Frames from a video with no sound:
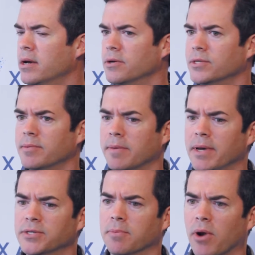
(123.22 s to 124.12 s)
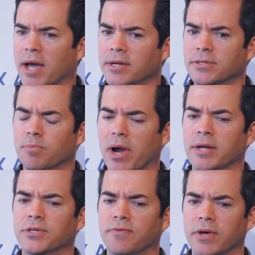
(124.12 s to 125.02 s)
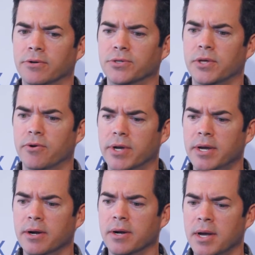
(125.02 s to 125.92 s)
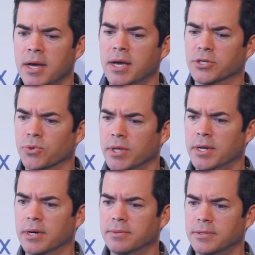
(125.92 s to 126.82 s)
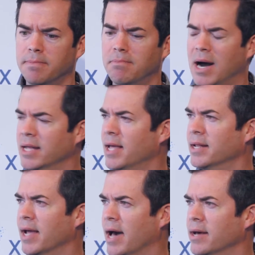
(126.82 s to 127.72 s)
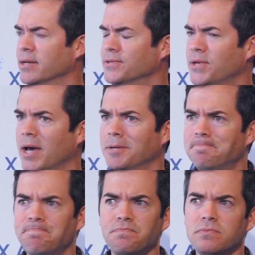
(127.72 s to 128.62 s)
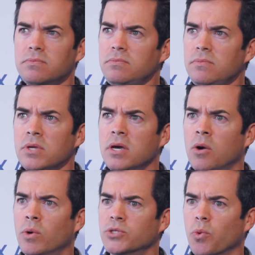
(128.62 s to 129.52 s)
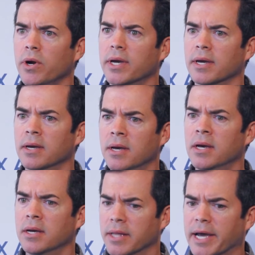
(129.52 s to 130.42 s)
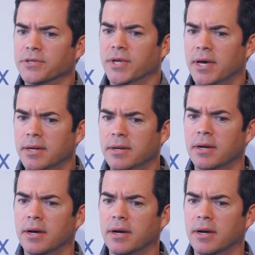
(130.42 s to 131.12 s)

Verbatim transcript: uh, some of the amazing brand, brands and vendors that are here, is really to, to mine that data and say, you know, what's working. Like I said,